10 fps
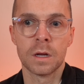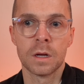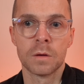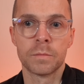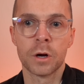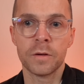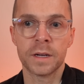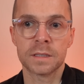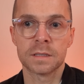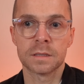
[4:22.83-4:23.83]

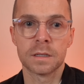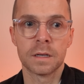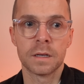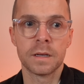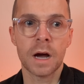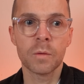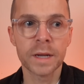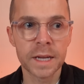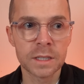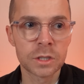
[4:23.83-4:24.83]
Perfect. Now we
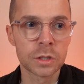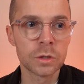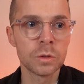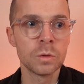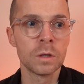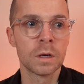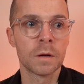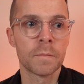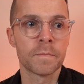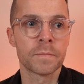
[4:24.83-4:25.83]
need to
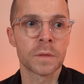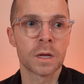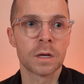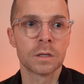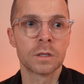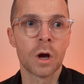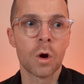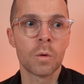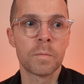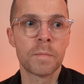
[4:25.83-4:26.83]

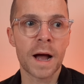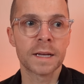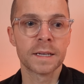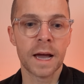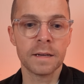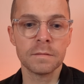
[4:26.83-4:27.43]
go back again